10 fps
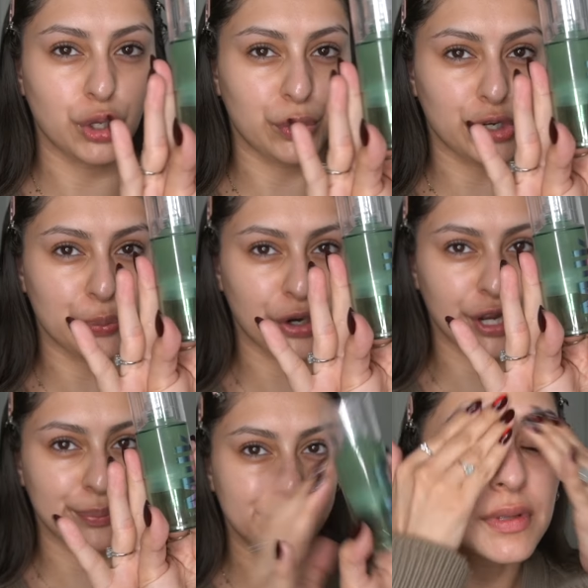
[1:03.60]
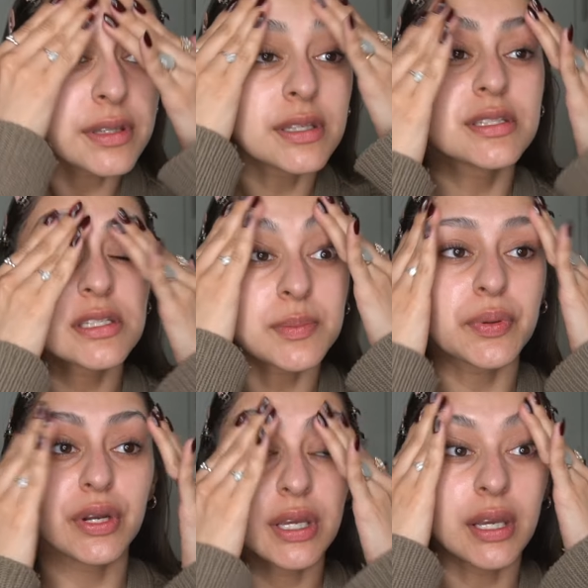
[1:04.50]
Now we're gonna prime. And this is
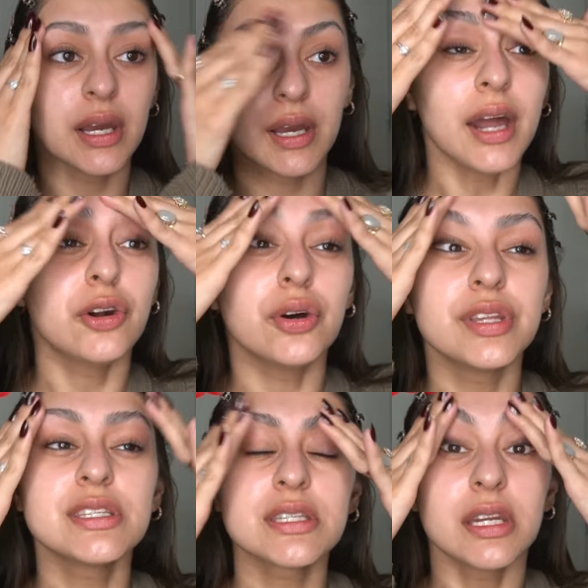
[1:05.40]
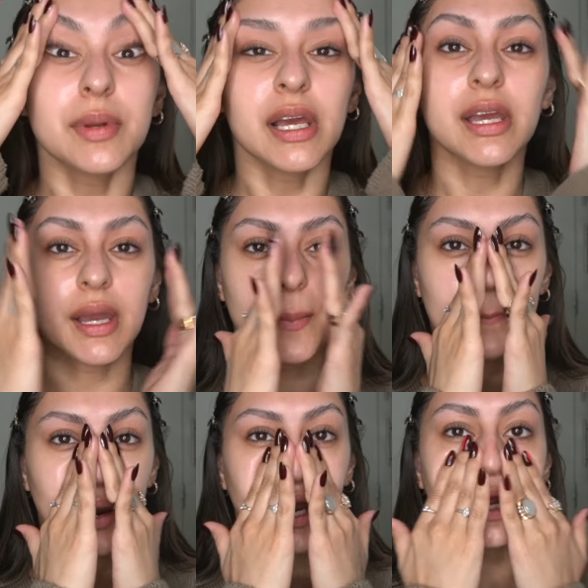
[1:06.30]
pretty, I don't know, this is gonna be like
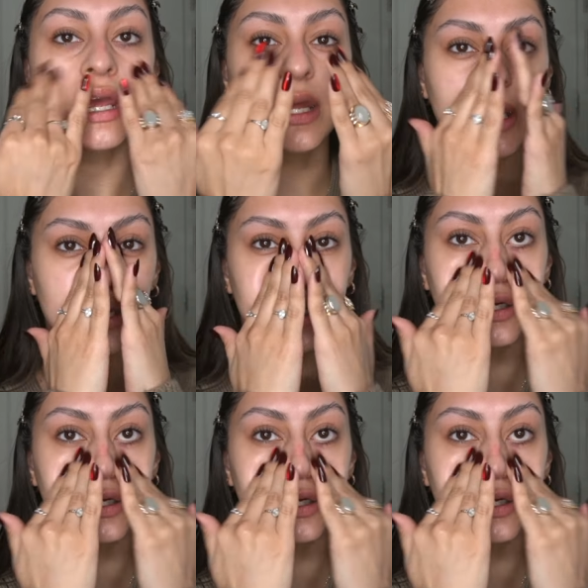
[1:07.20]
my